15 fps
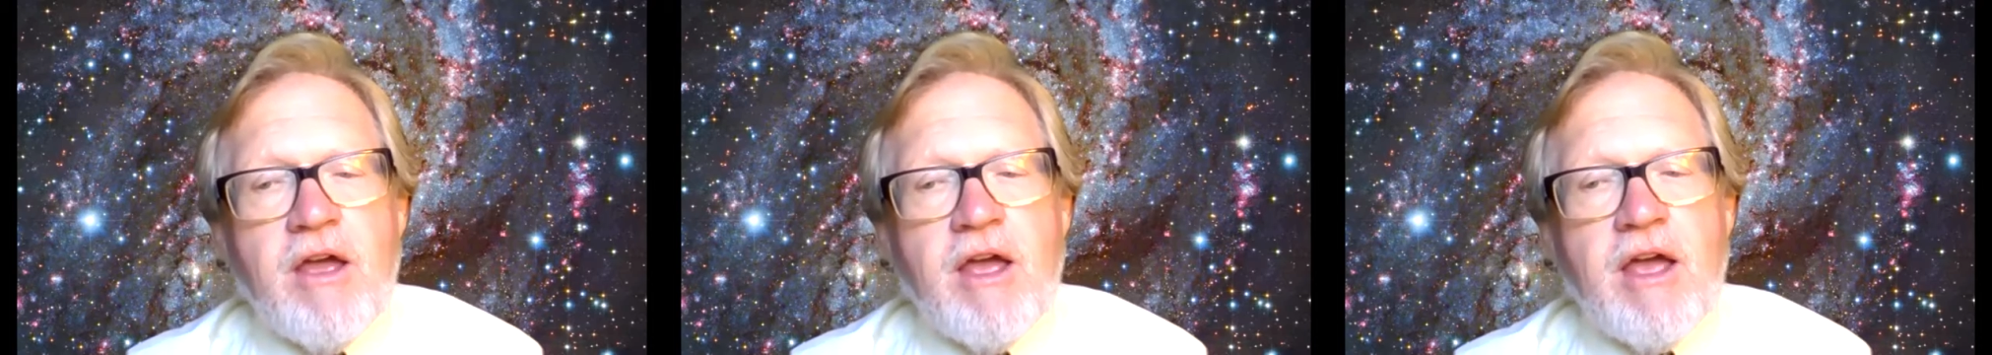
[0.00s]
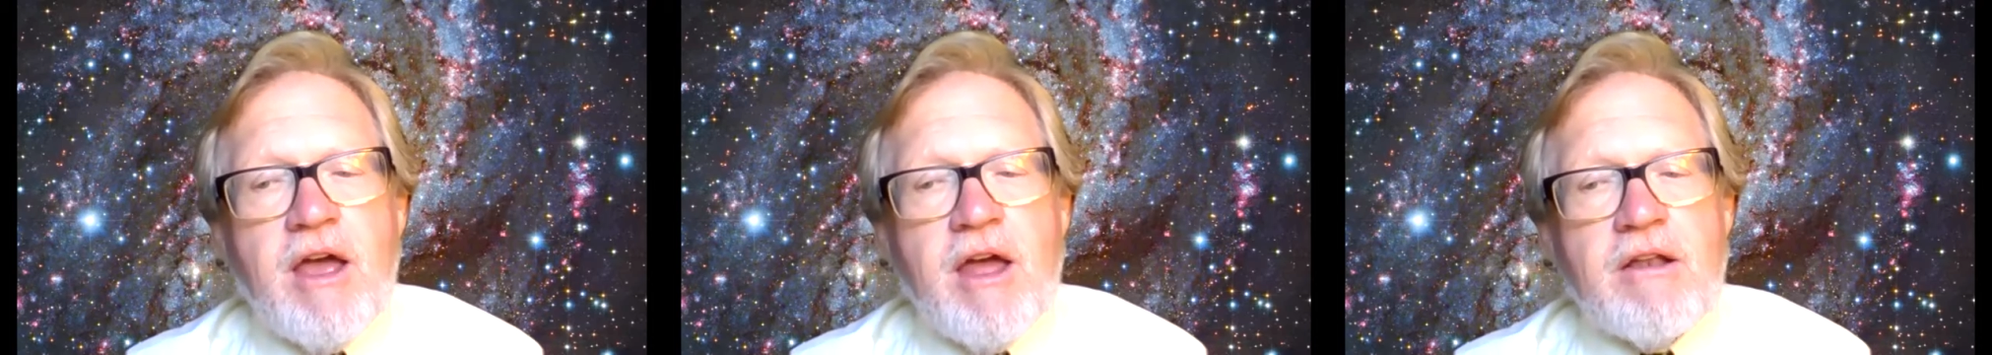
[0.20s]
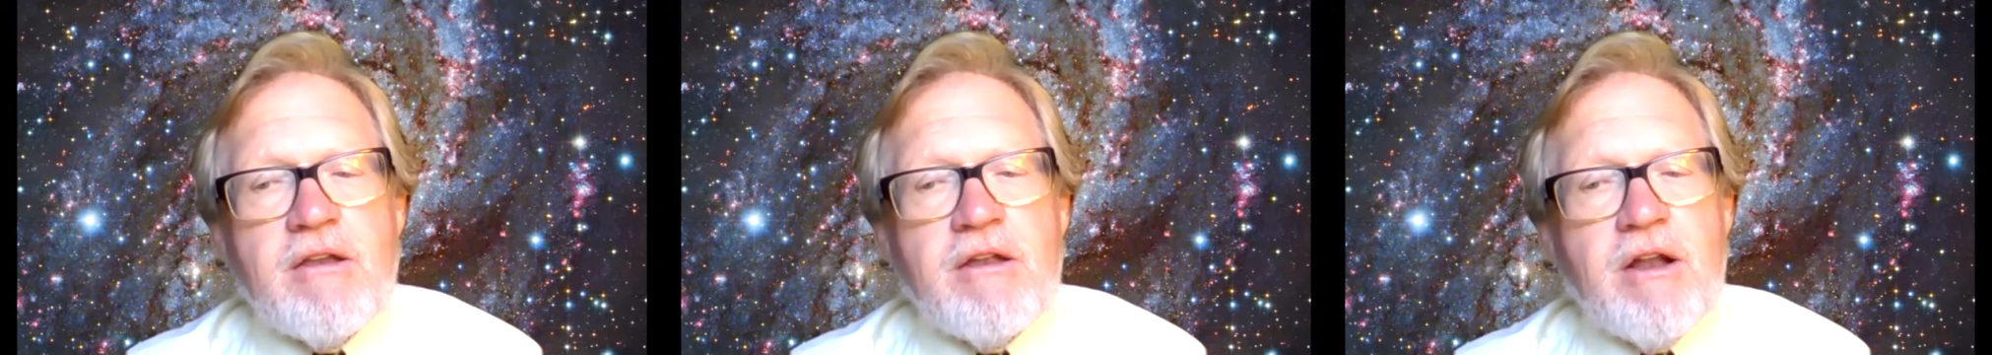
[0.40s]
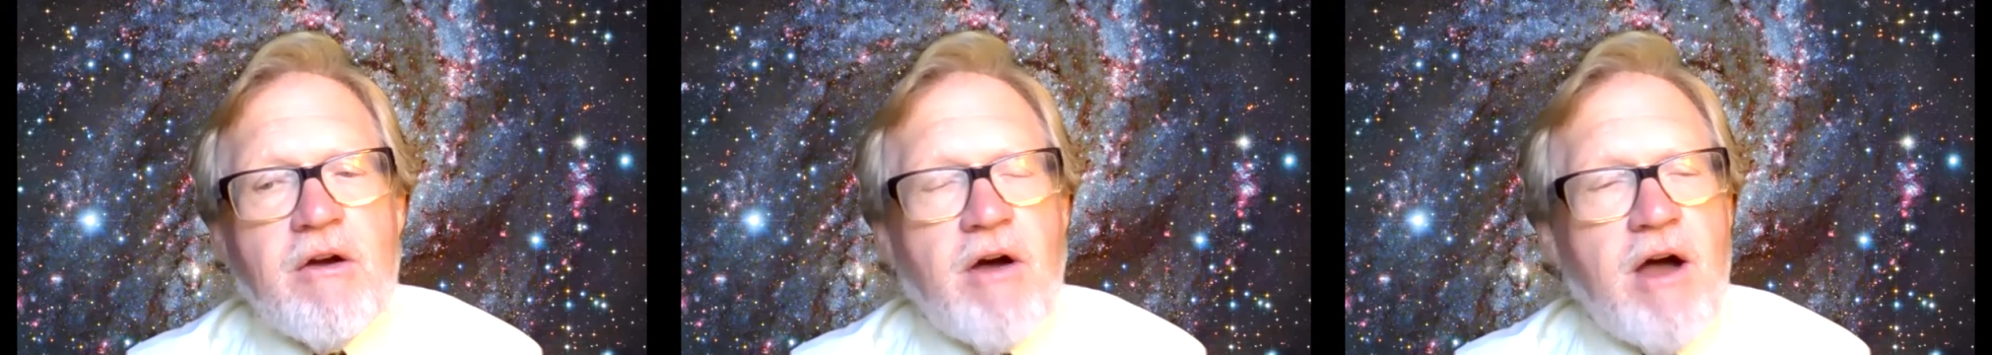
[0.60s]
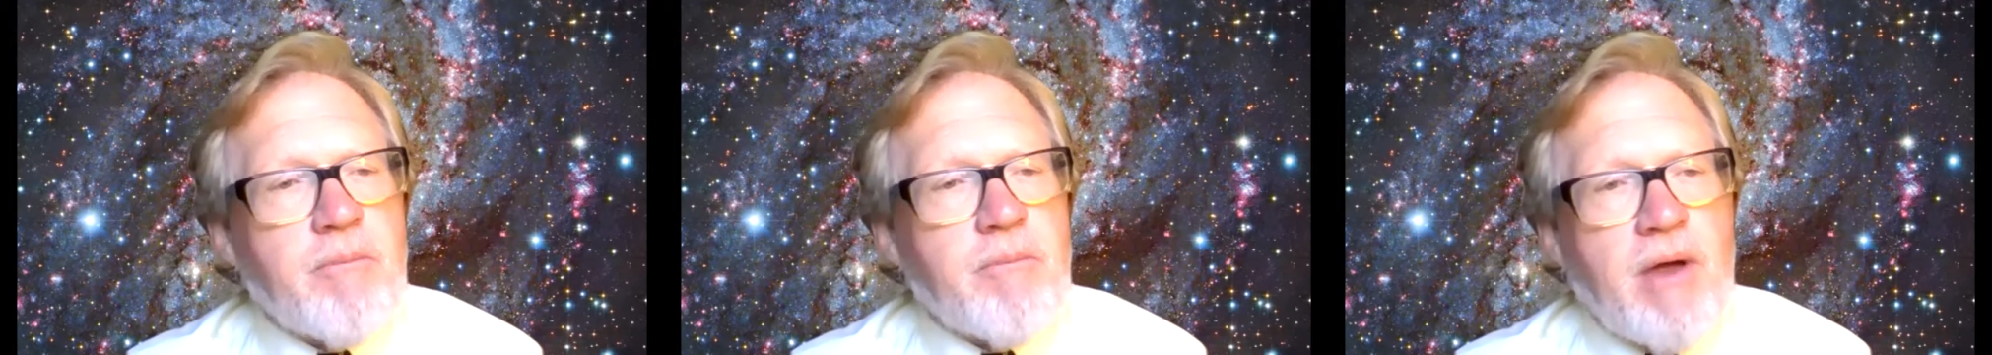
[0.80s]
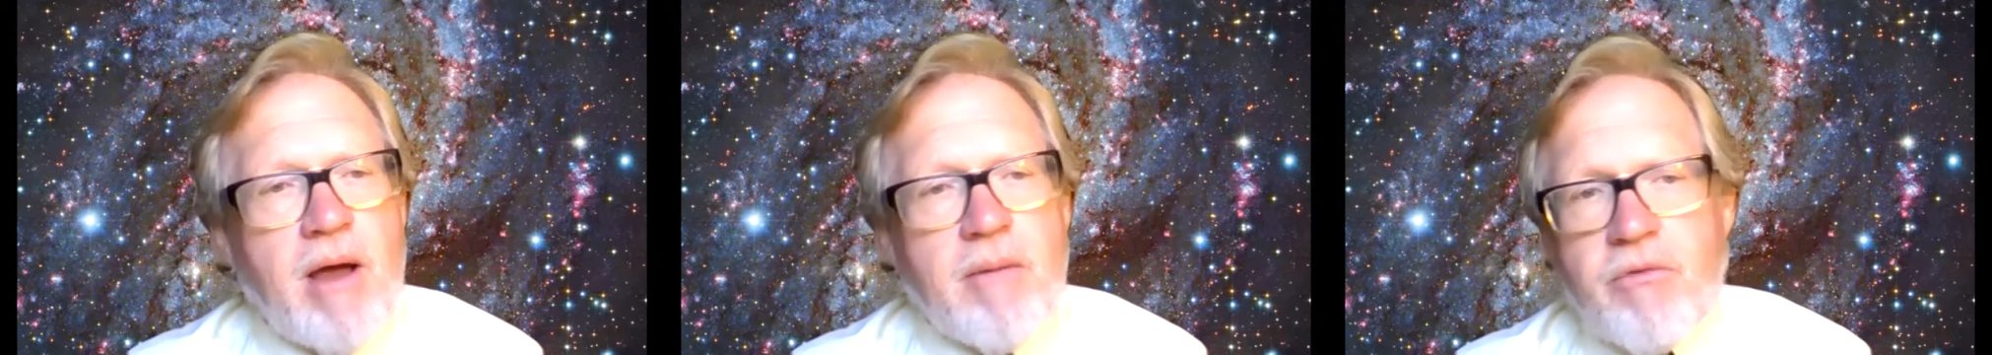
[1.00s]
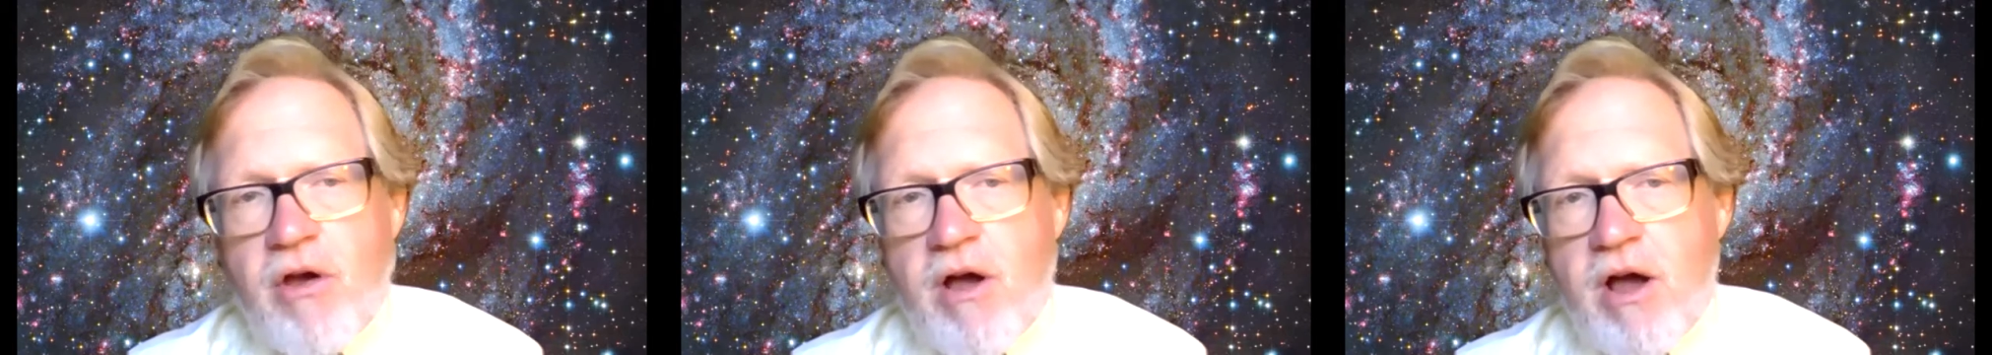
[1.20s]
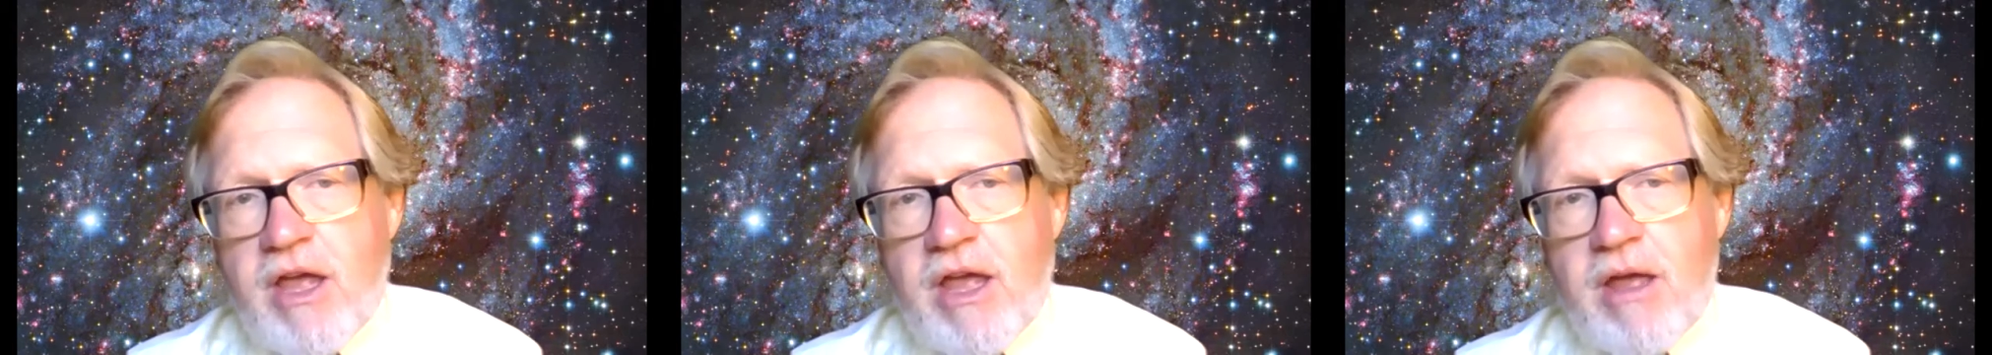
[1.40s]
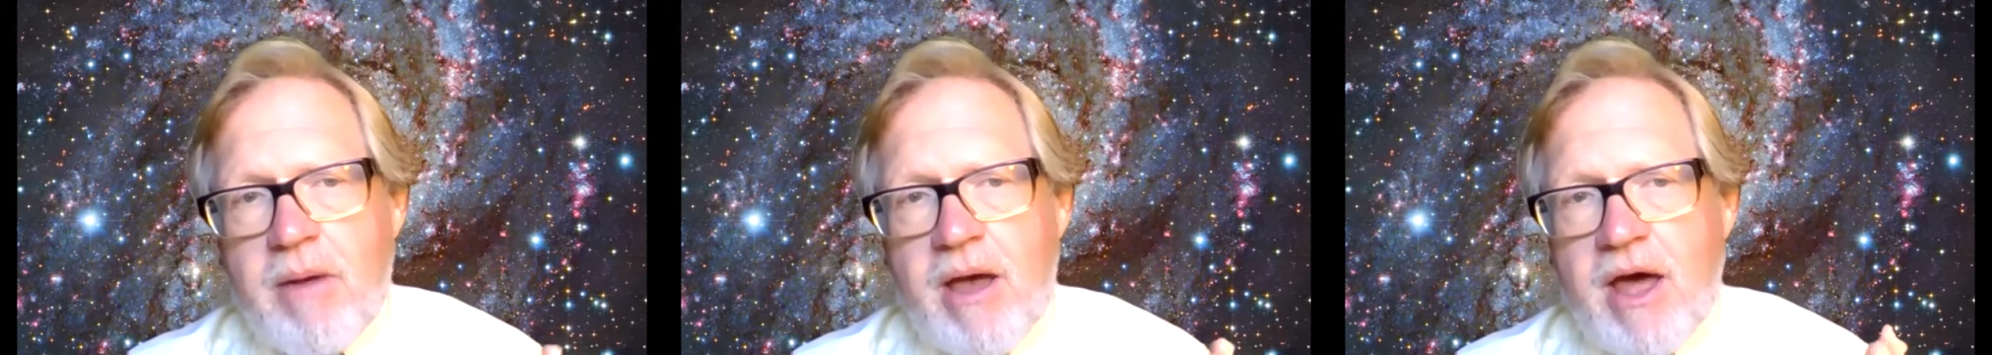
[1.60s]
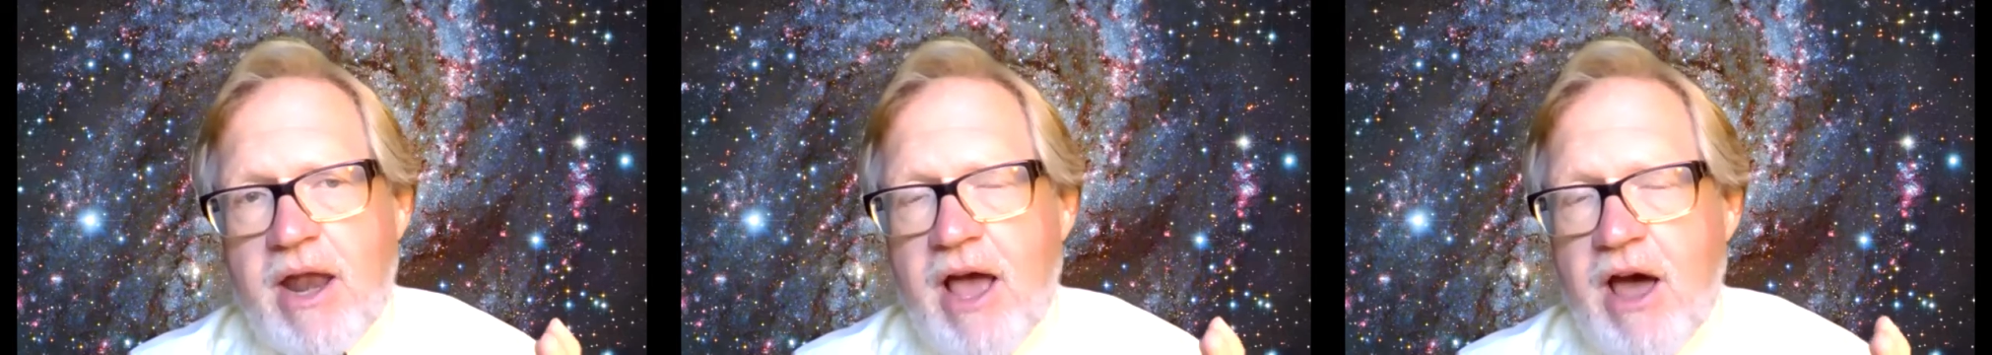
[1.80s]
And you know, I'm I'm talking
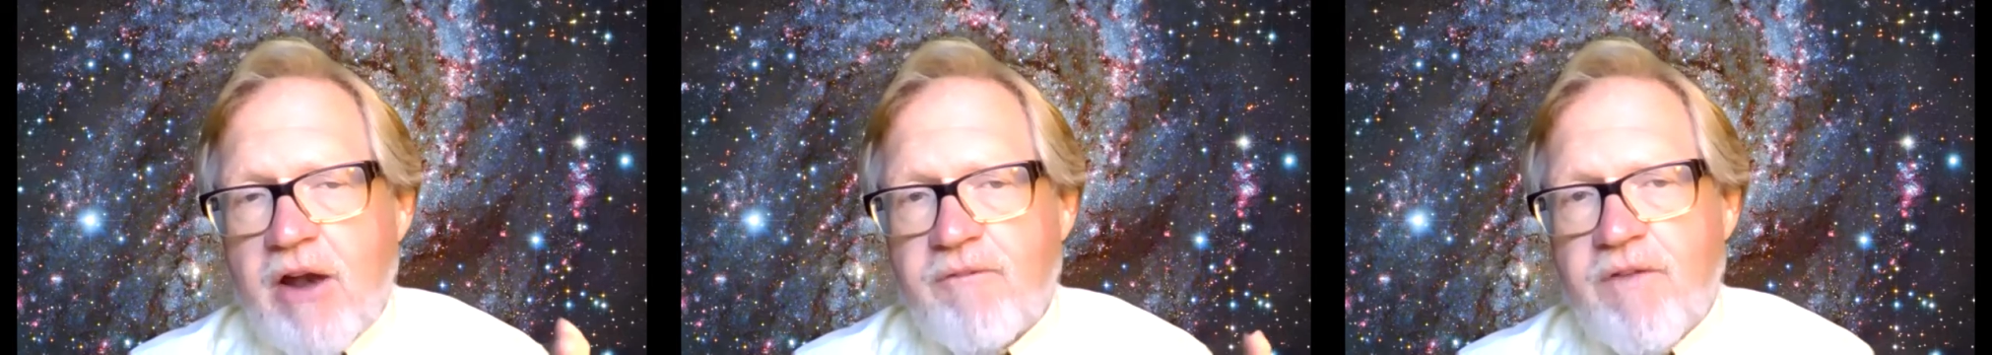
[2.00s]
about how